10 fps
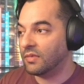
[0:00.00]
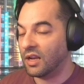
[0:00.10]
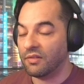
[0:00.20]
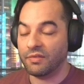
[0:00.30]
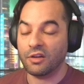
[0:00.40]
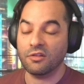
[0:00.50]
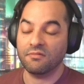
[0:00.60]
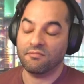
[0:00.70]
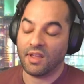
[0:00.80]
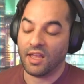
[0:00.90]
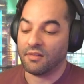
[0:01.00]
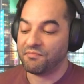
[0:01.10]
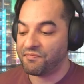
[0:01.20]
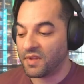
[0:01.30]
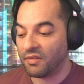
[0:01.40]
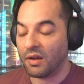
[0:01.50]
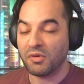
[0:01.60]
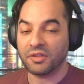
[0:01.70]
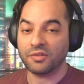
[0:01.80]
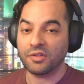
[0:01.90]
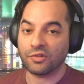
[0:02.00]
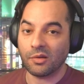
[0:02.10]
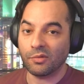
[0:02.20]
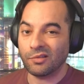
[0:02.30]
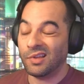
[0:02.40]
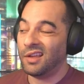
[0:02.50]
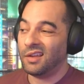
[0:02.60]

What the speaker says: I figured, hey, if I went through the trouble,